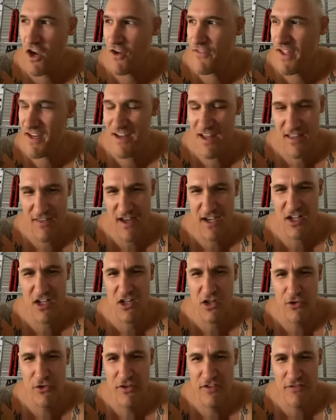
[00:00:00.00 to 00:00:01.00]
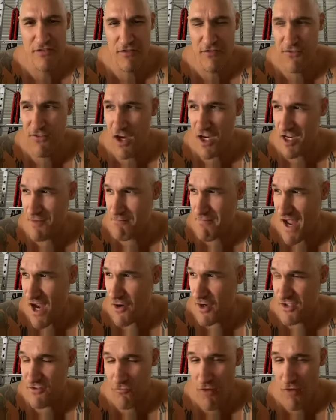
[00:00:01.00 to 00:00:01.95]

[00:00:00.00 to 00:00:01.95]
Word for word: And that, and that includes if you're fucking married.